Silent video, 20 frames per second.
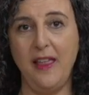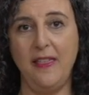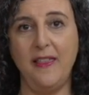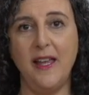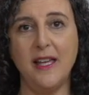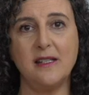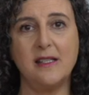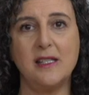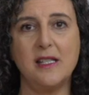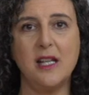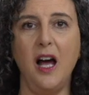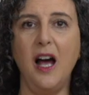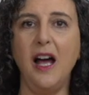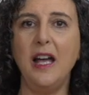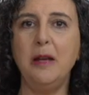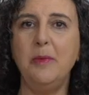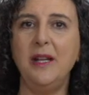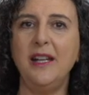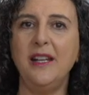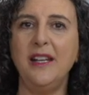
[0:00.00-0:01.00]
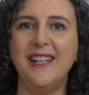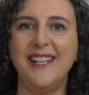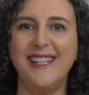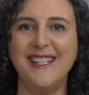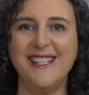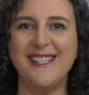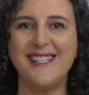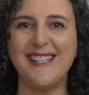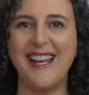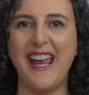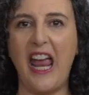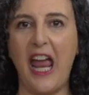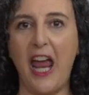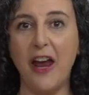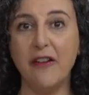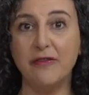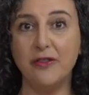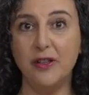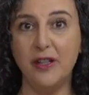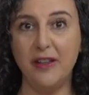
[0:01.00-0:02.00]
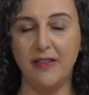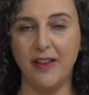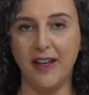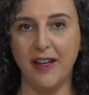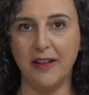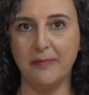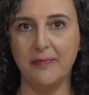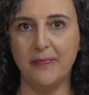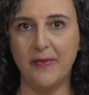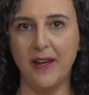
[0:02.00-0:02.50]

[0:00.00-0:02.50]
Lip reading: that timing is everything.